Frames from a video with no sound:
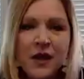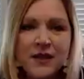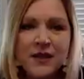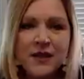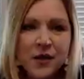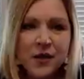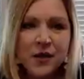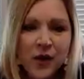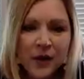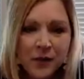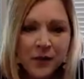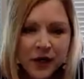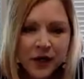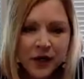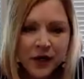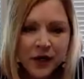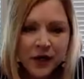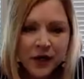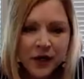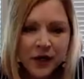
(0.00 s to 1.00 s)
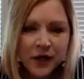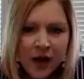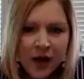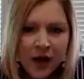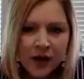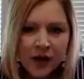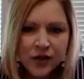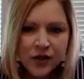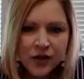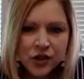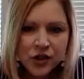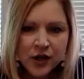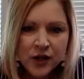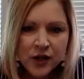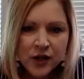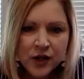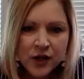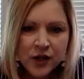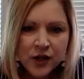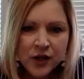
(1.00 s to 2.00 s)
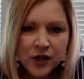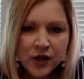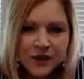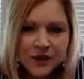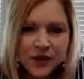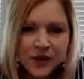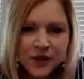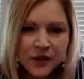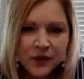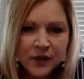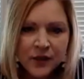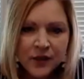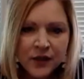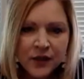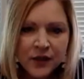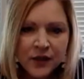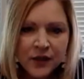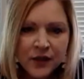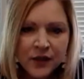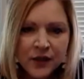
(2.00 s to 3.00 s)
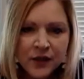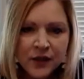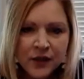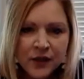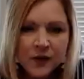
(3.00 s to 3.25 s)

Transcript: So what I'm going to do now is share my screen with you.